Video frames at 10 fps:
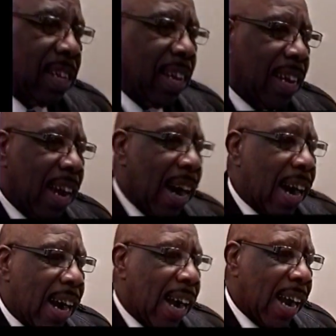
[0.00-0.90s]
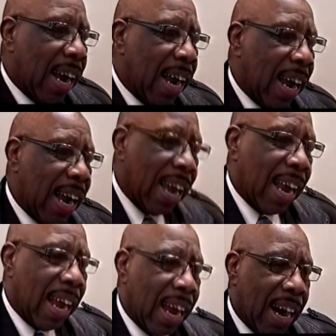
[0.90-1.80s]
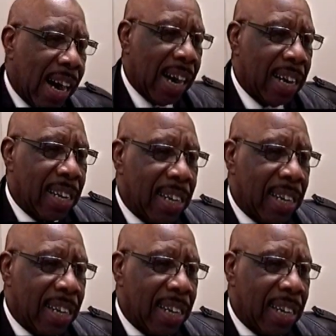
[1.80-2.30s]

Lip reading: think the struggle is still continuing?